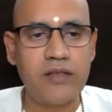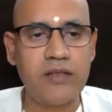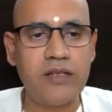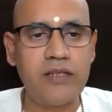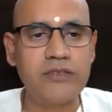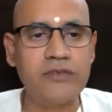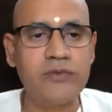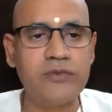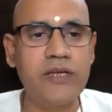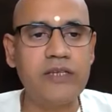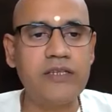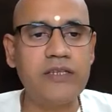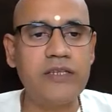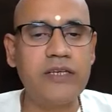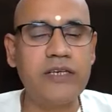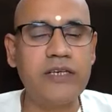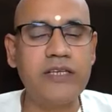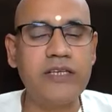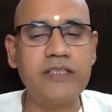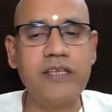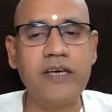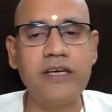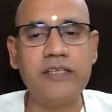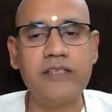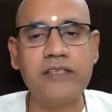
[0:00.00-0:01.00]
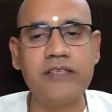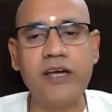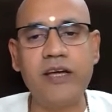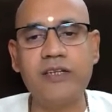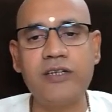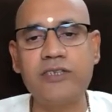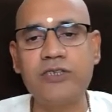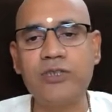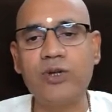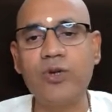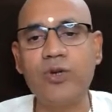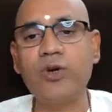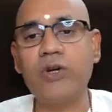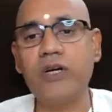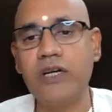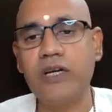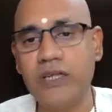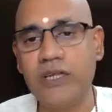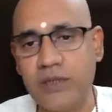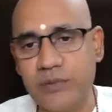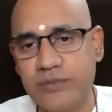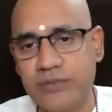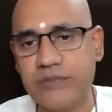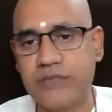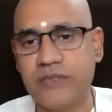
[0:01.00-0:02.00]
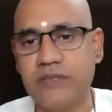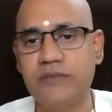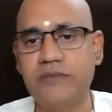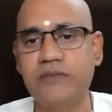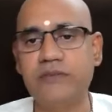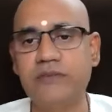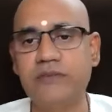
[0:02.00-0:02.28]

That's where the Gita Dhyana Sloka comes